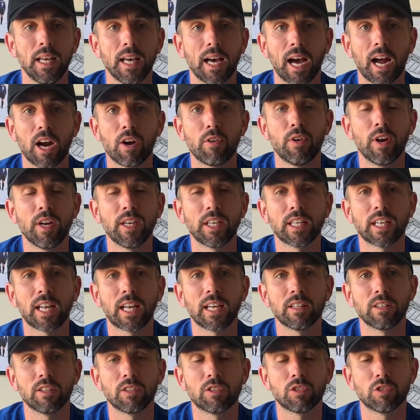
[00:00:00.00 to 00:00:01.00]
I really
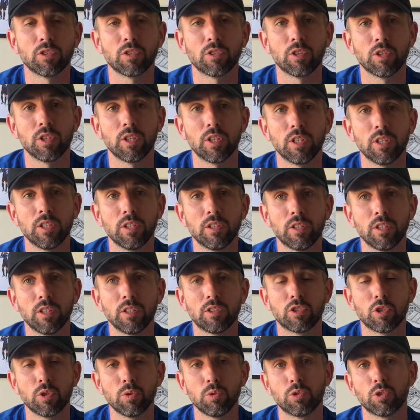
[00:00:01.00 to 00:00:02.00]
like the
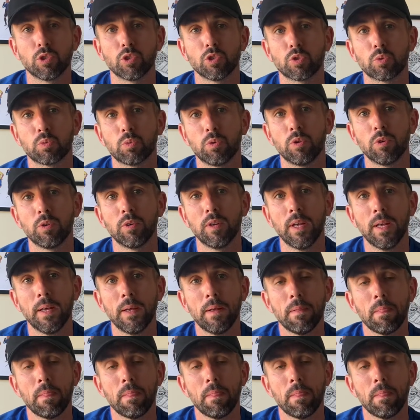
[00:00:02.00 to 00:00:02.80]
2-touch one.